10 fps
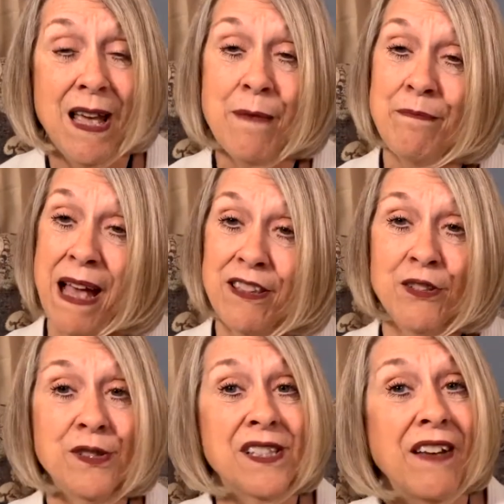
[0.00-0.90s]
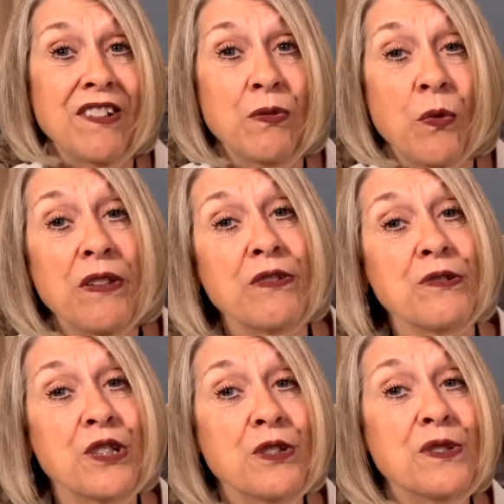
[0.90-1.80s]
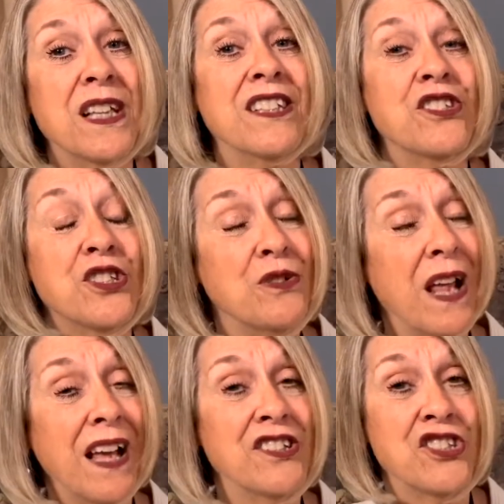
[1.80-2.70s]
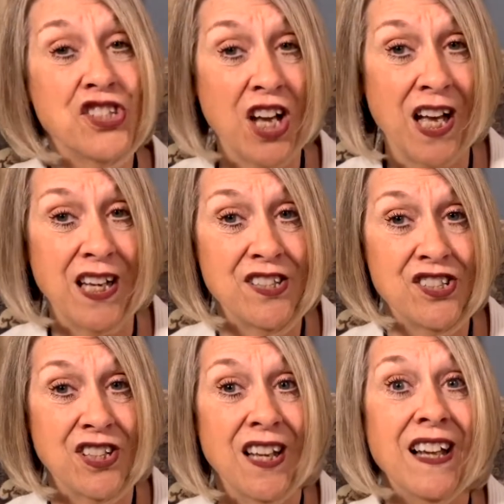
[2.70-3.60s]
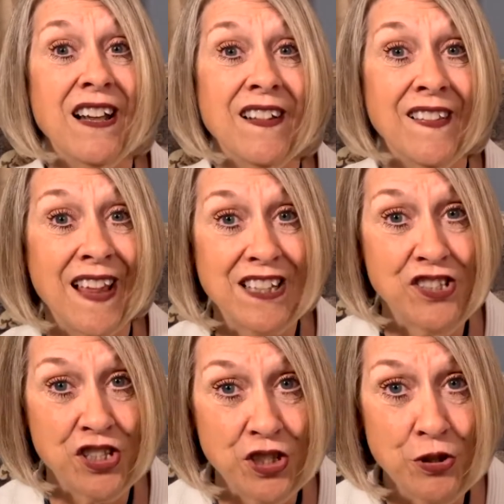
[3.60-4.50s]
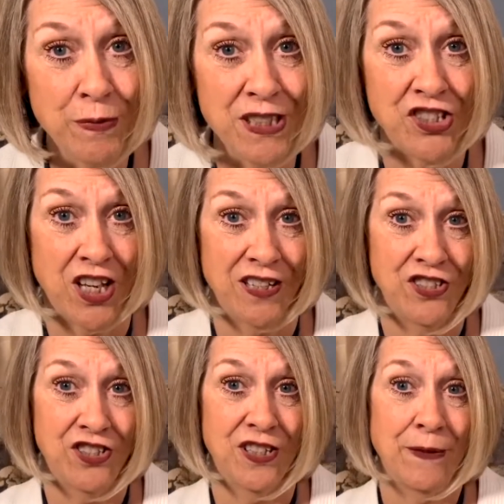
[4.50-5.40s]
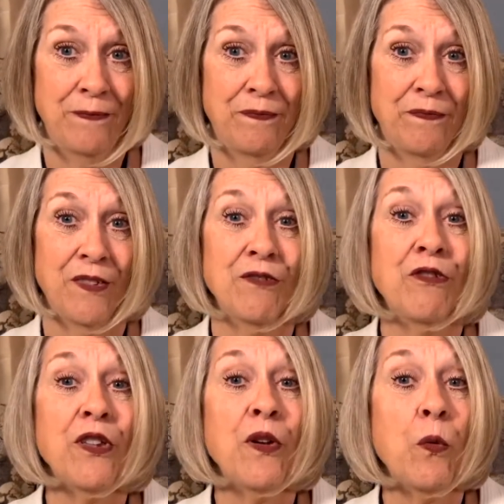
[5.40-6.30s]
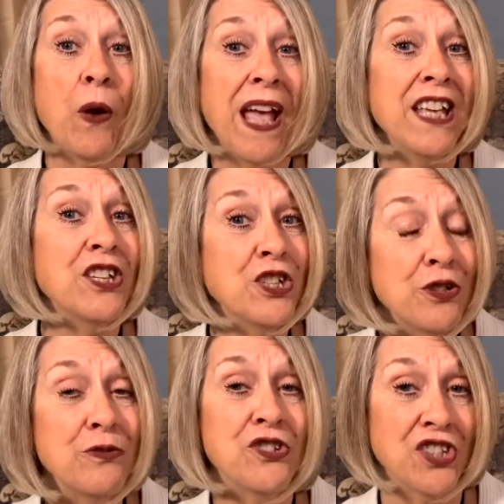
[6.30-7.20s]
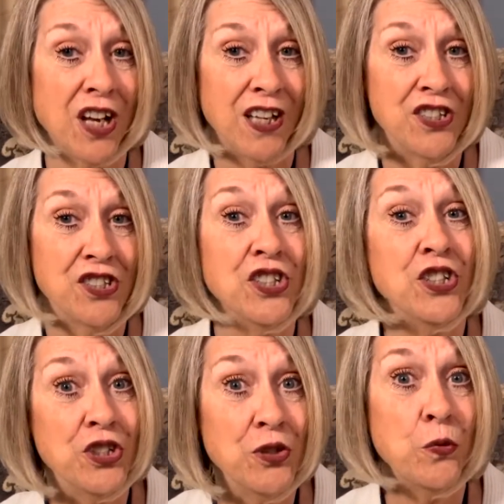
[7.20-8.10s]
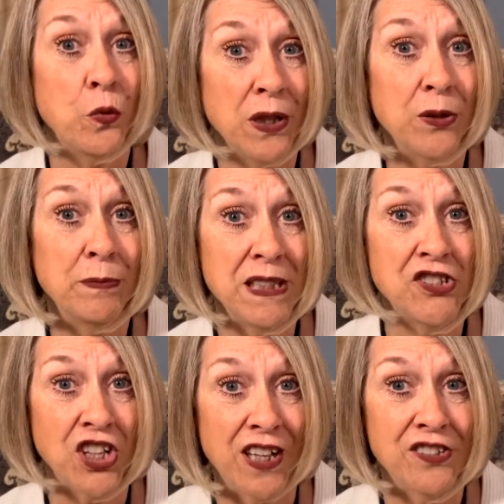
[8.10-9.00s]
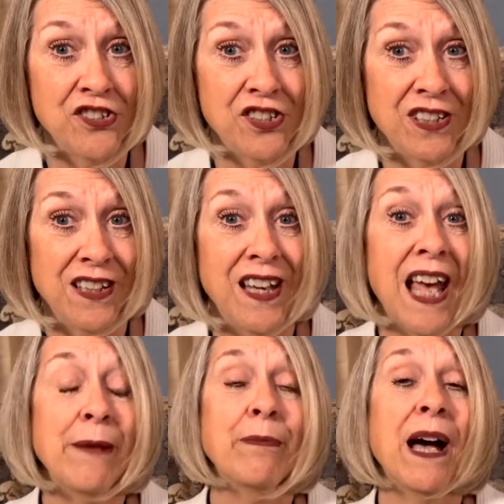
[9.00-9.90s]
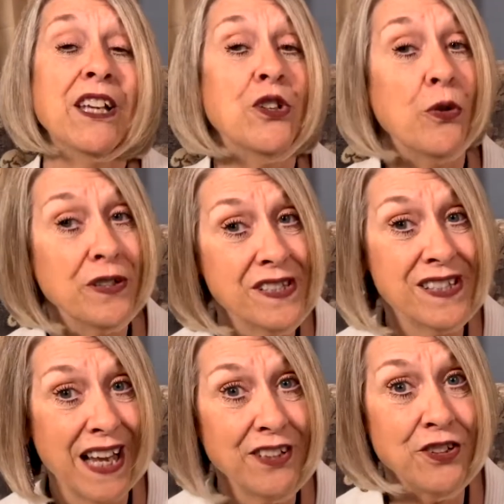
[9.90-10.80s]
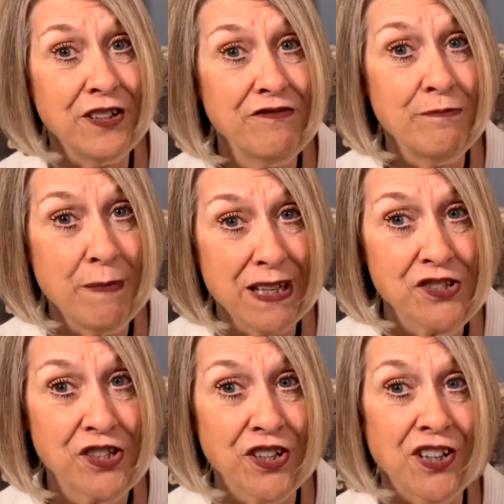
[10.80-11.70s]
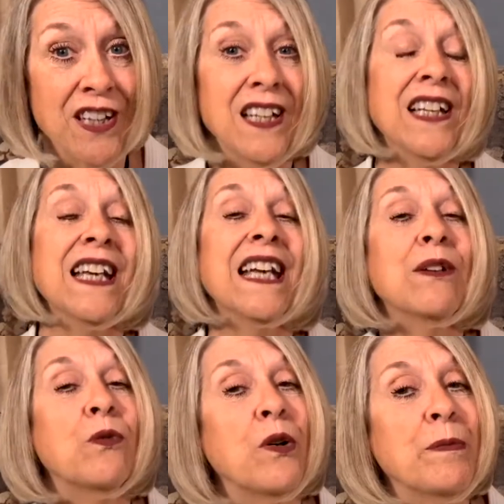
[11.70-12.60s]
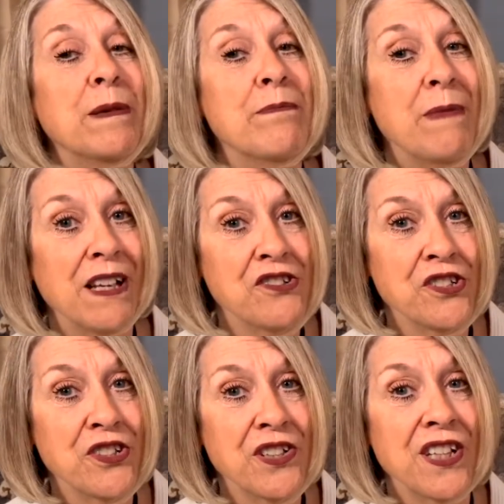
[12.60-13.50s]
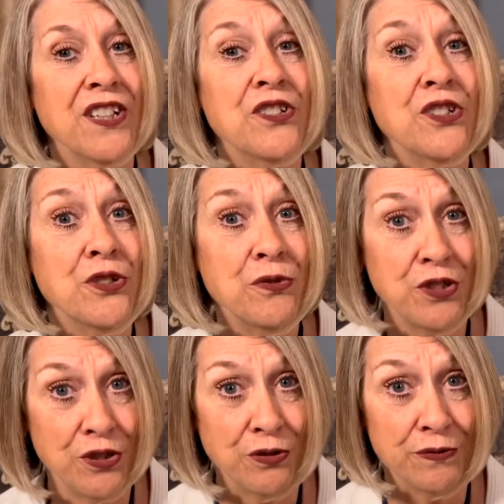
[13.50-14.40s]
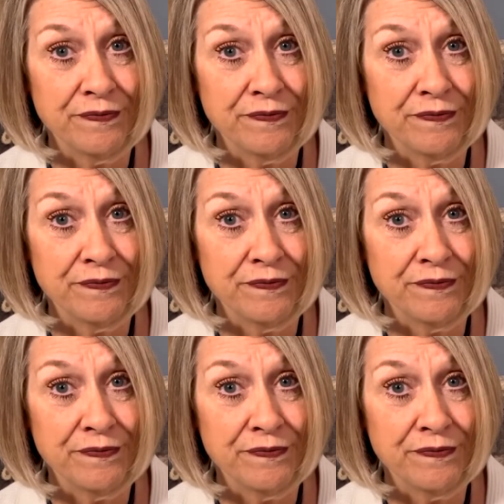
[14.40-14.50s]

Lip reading: Matthew 7:1-2 says, "Do not judge, lest you be judged. For the way you judge, you will be judged, and by your standard of measure, it will be measured to you."